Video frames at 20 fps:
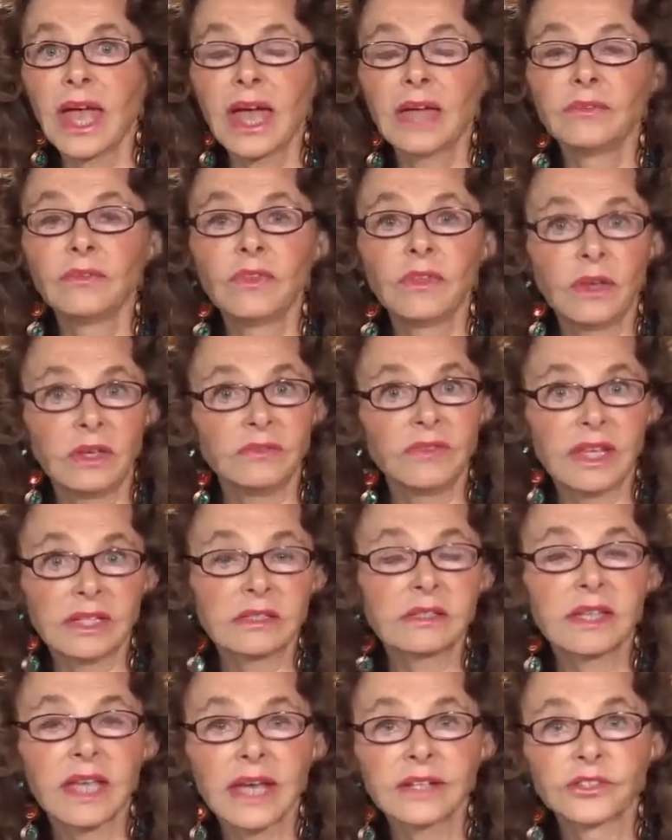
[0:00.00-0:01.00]
And th
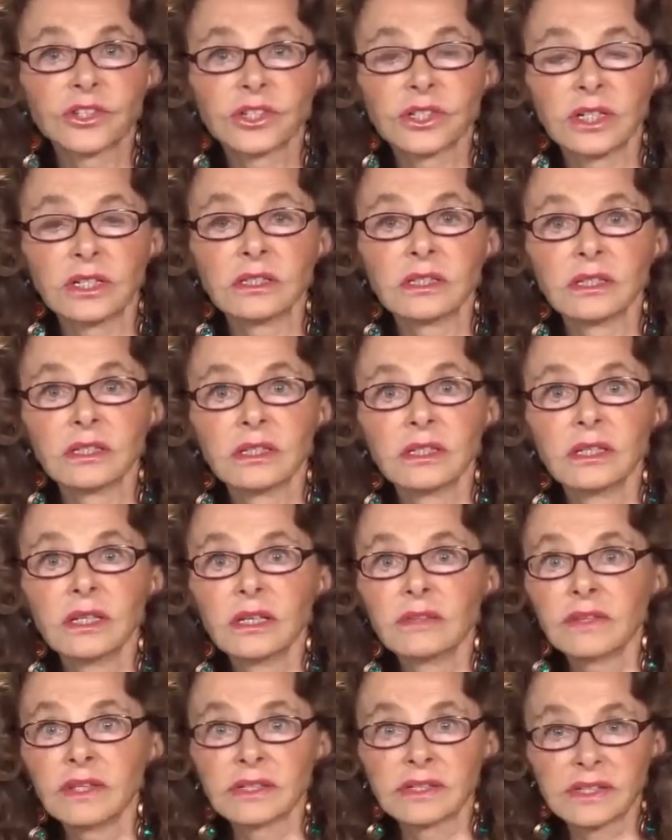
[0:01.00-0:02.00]
they sketched it.
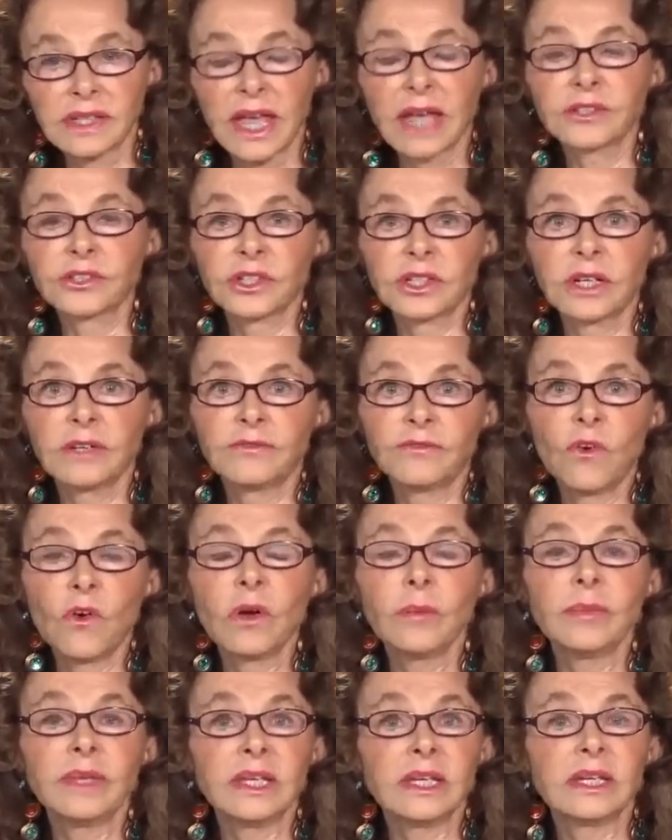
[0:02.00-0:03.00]
They sketched it
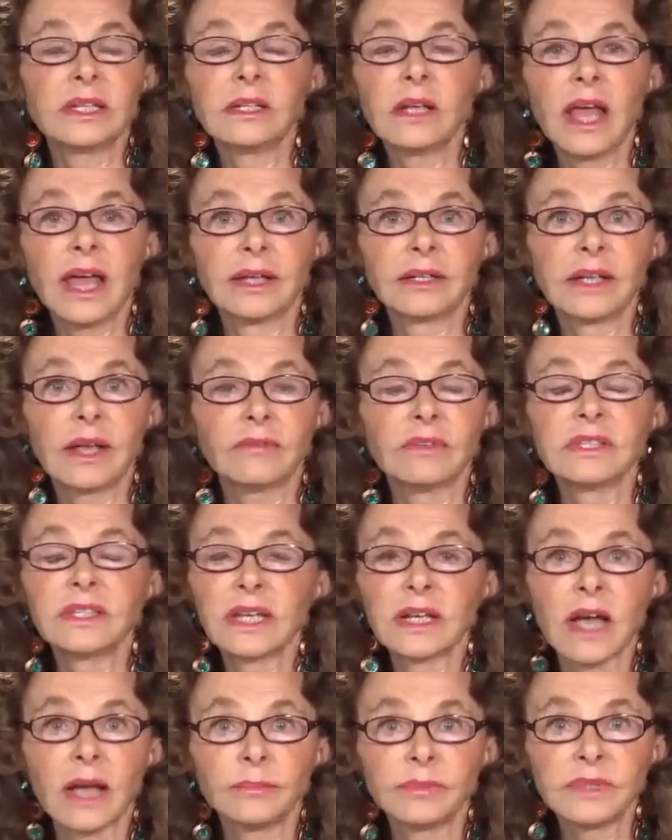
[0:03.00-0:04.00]
for me, and, and
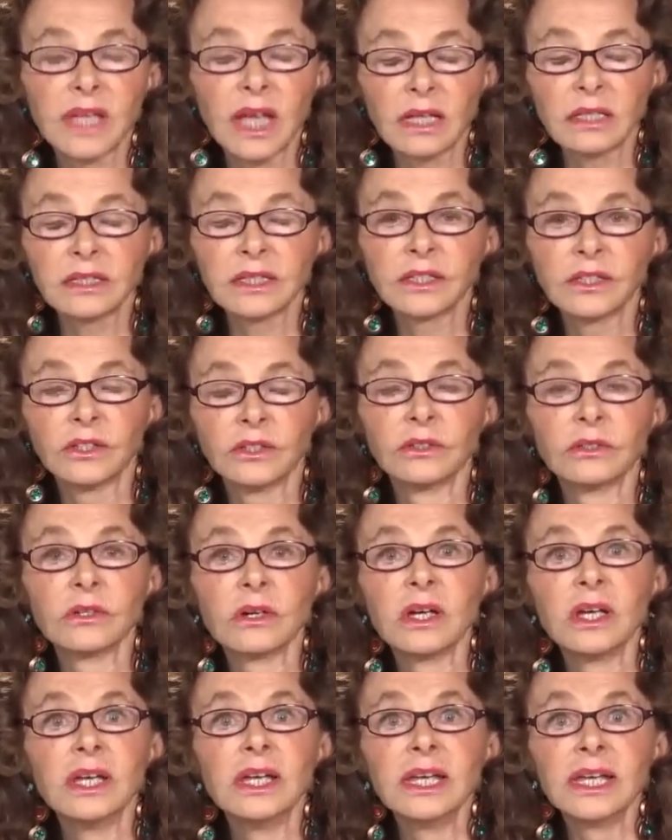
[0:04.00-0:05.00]
everything I'm telling
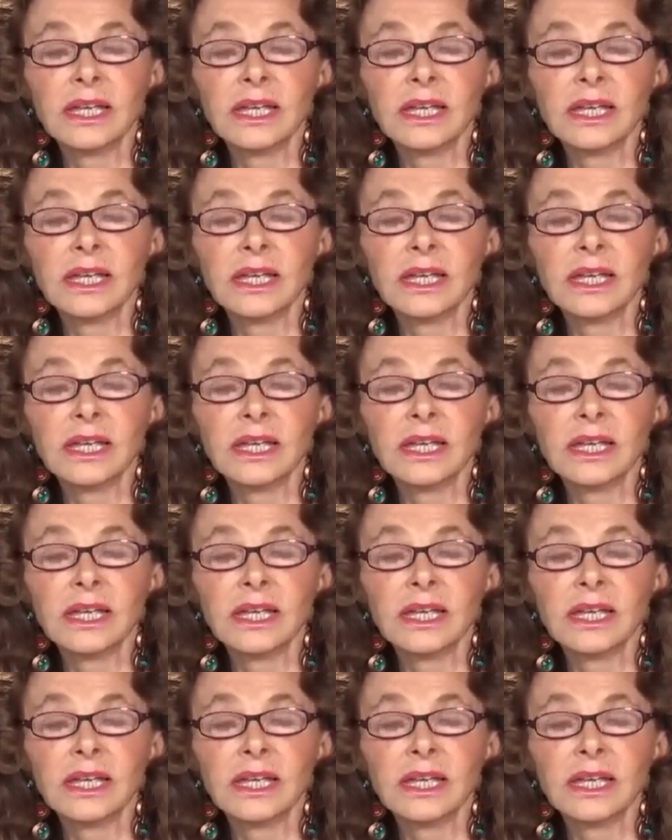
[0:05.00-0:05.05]
you